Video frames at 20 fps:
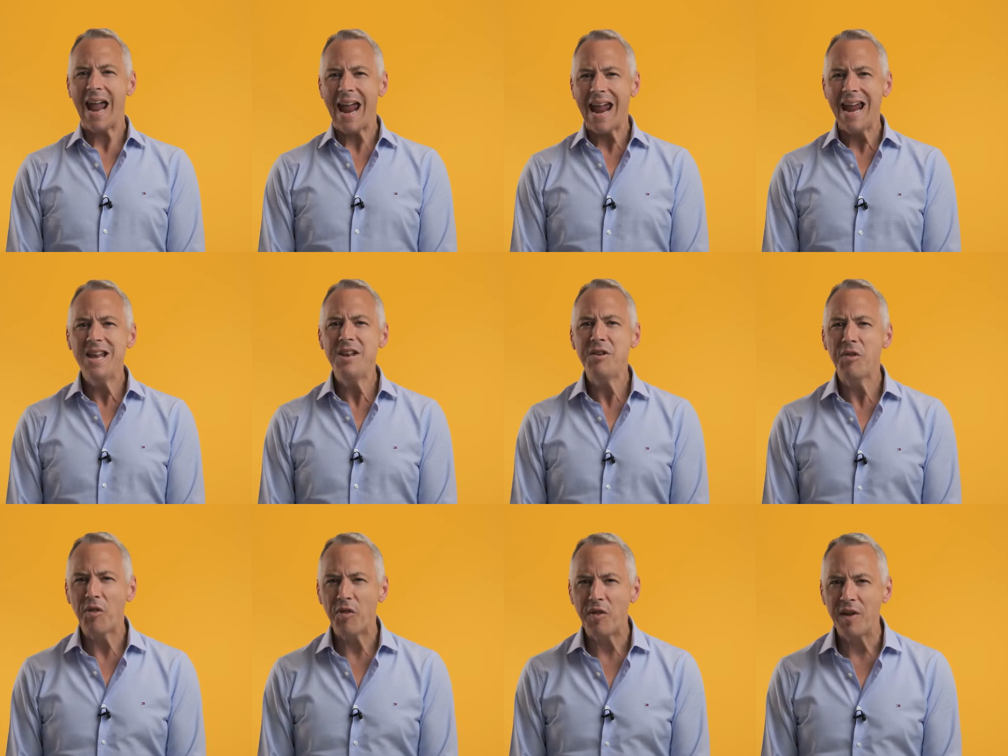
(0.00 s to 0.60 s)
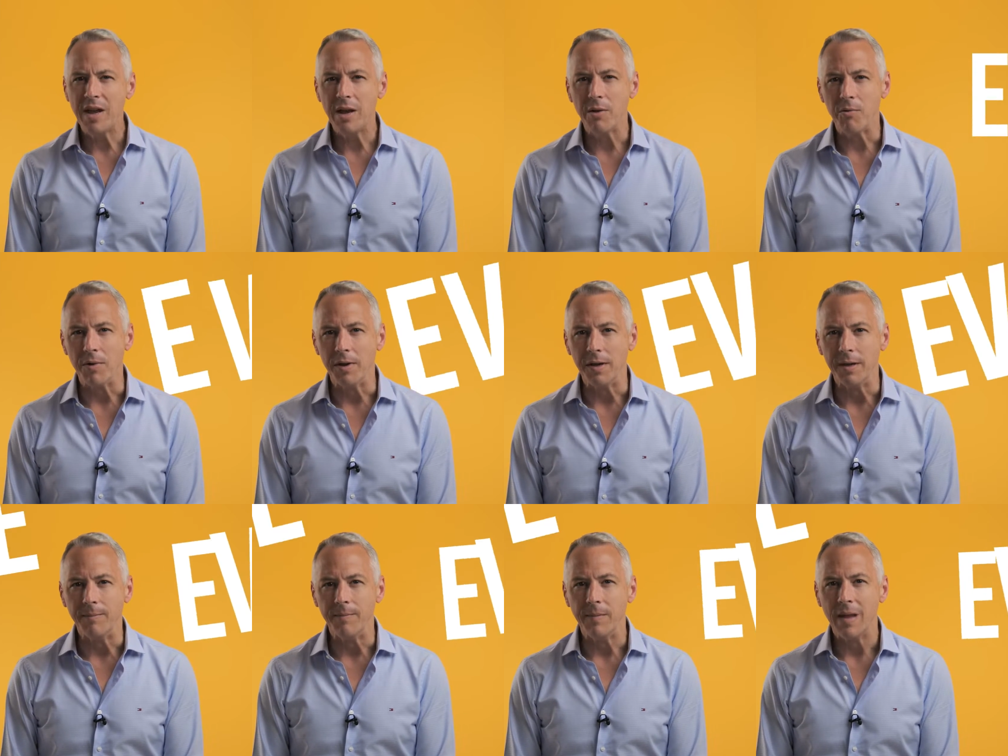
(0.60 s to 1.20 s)
In
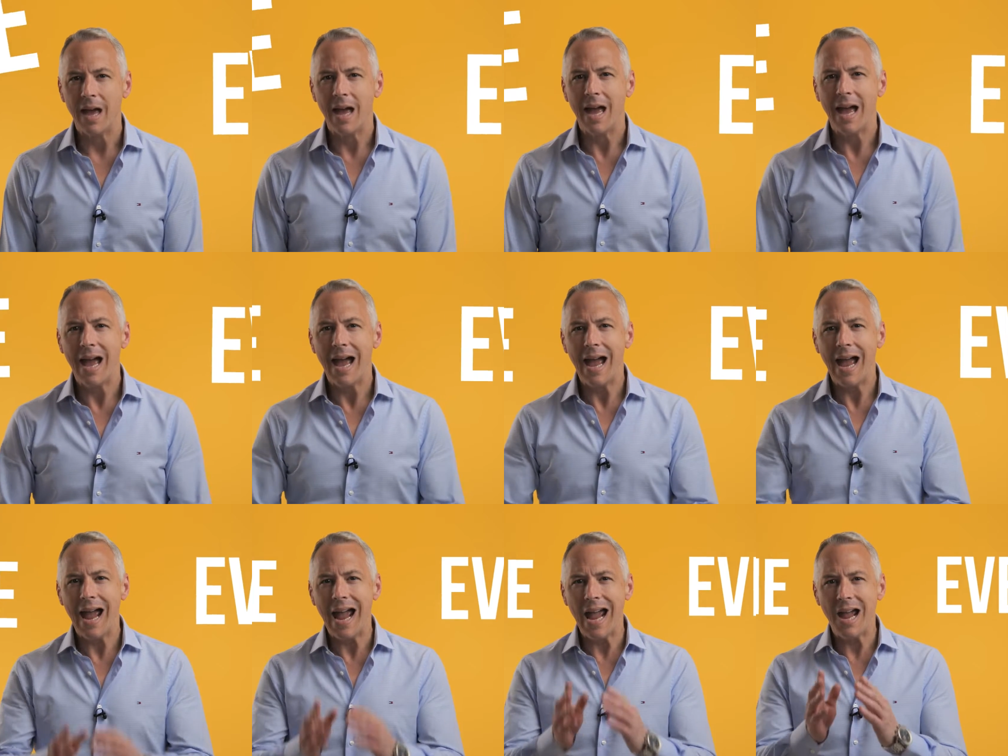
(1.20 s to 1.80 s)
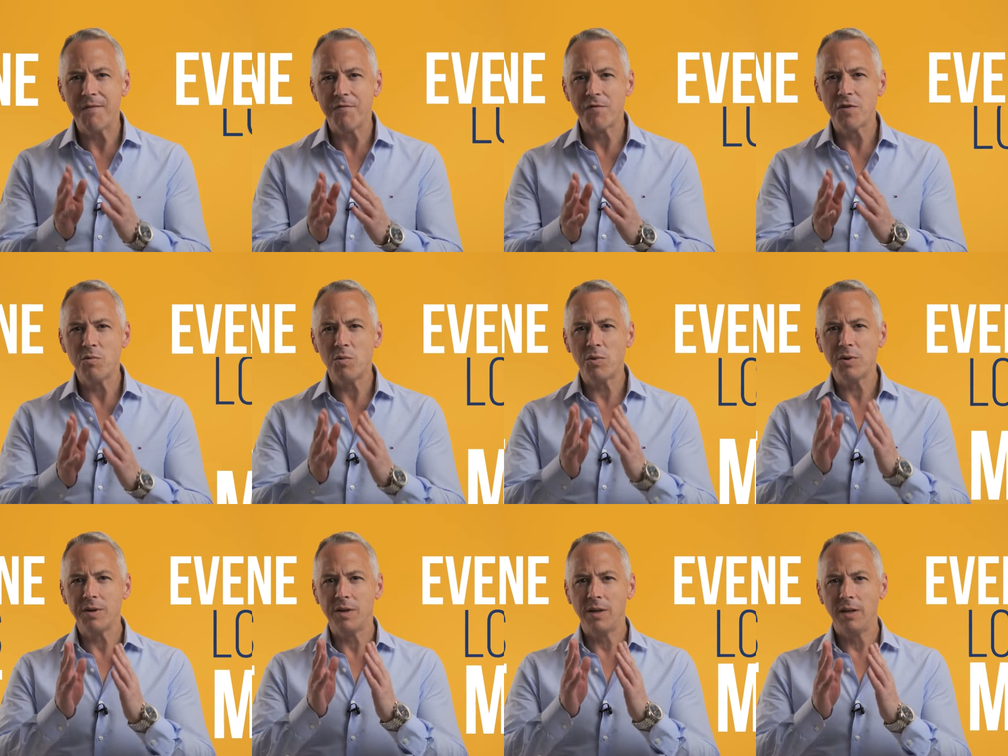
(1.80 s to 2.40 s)
theory,
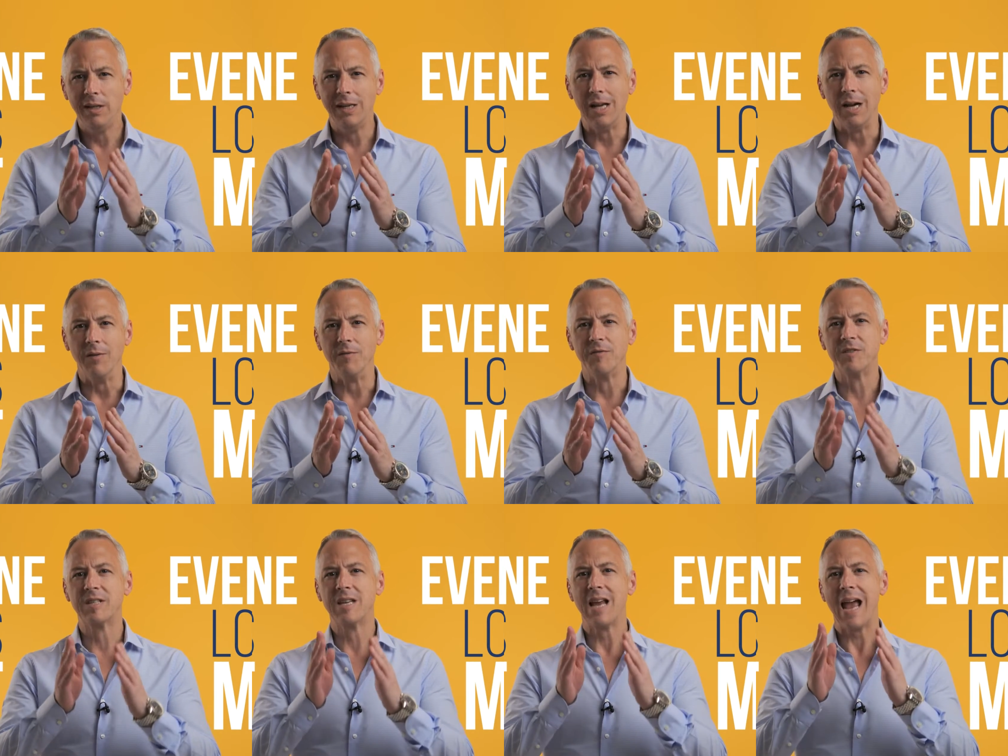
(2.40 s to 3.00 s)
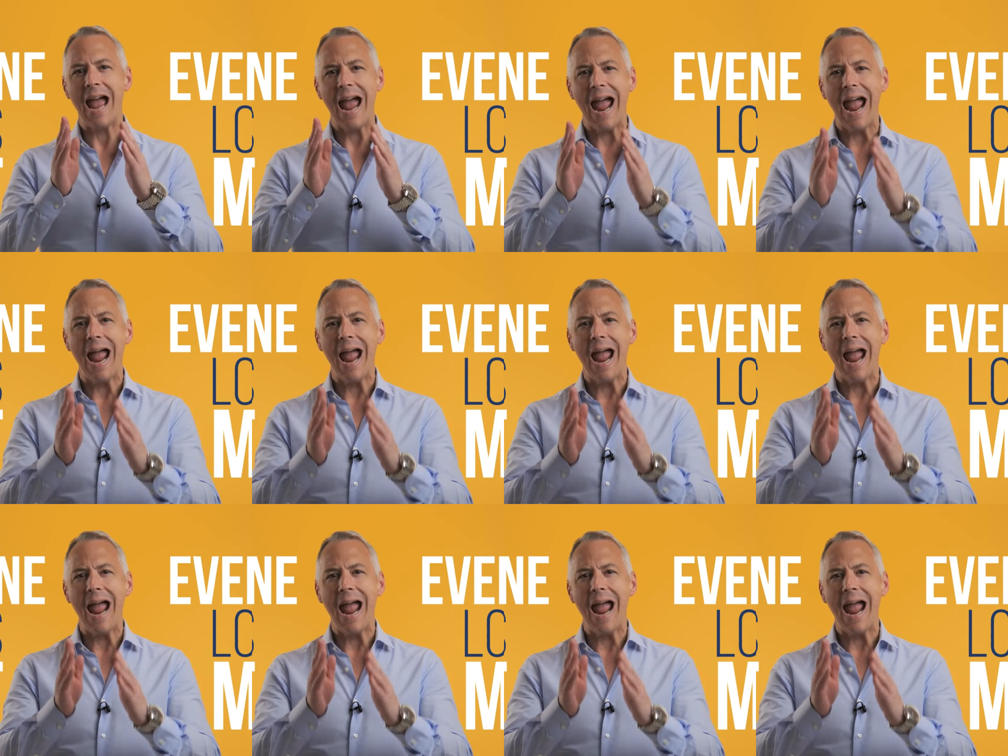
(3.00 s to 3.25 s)
everyone loves